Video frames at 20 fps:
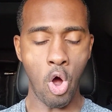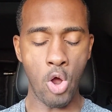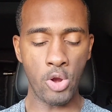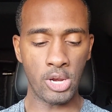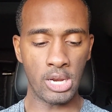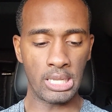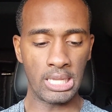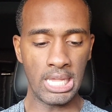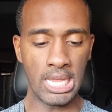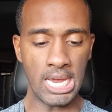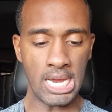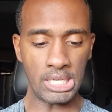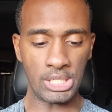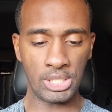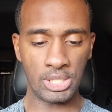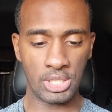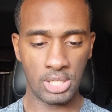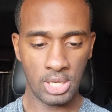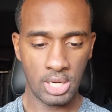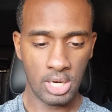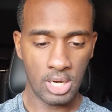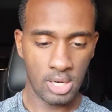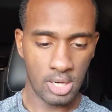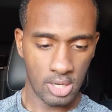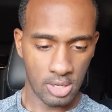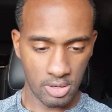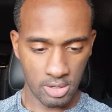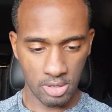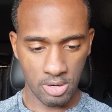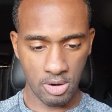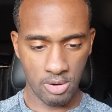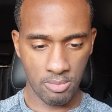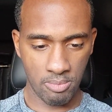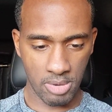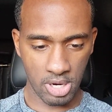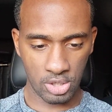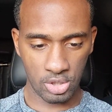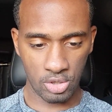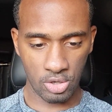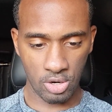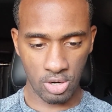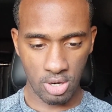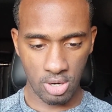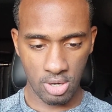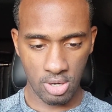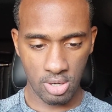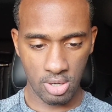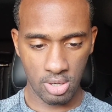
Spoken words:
on the list. Make sure.